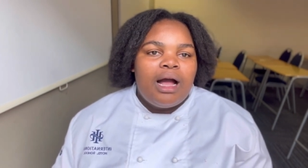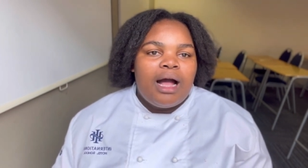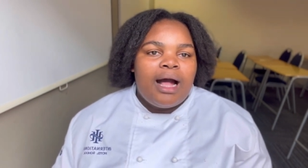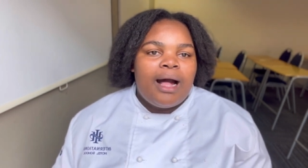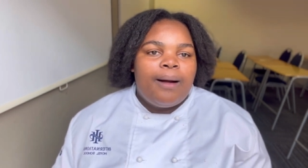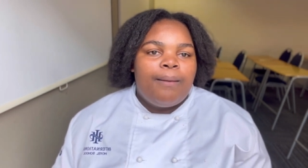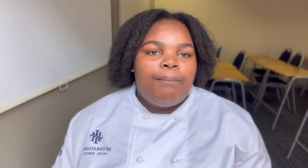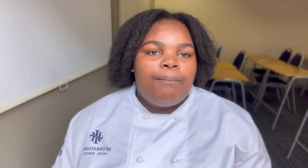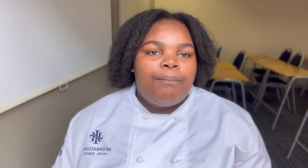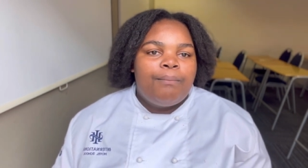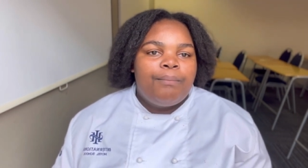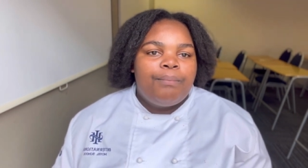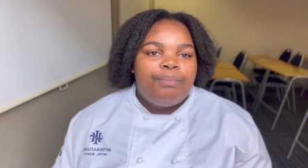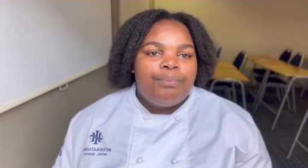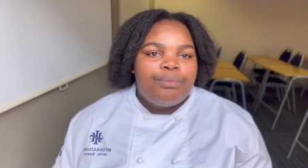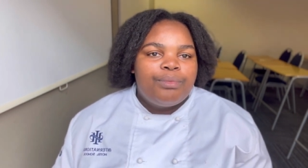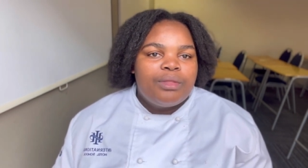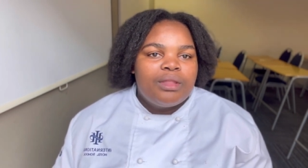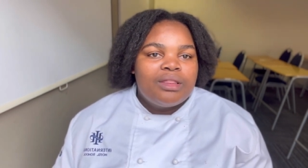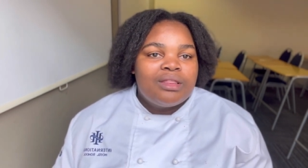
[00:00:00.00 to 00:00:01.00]
um,
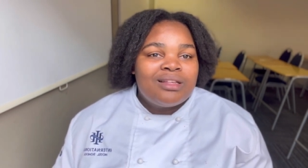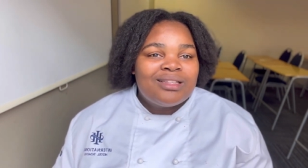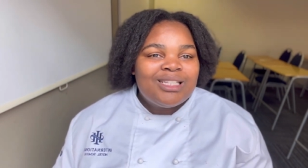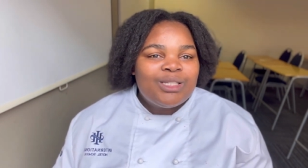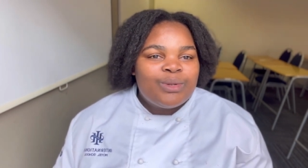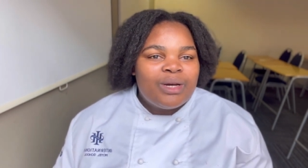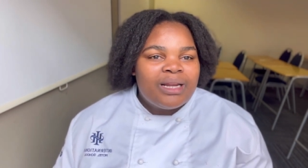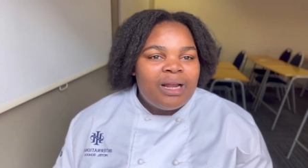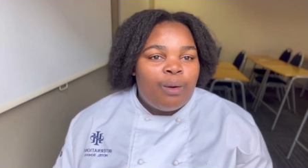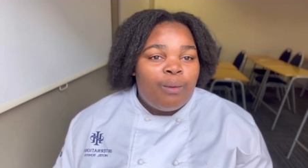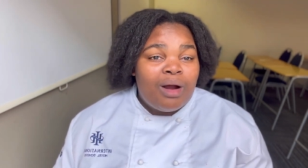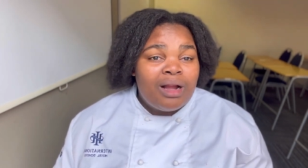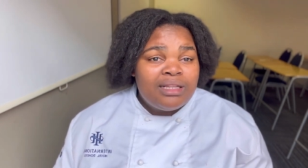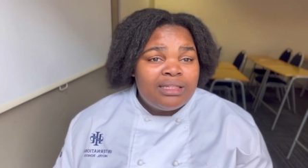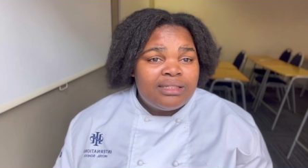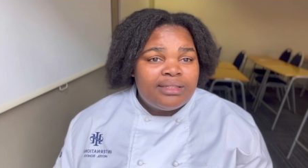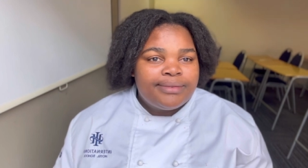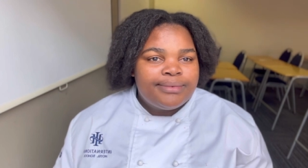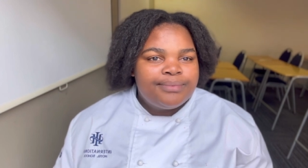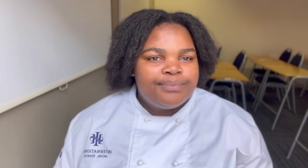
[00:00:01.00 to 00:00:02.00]
this is what i
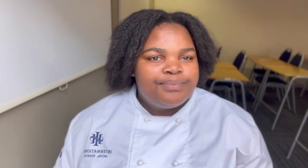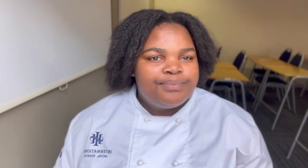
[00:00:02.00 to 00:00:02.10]
want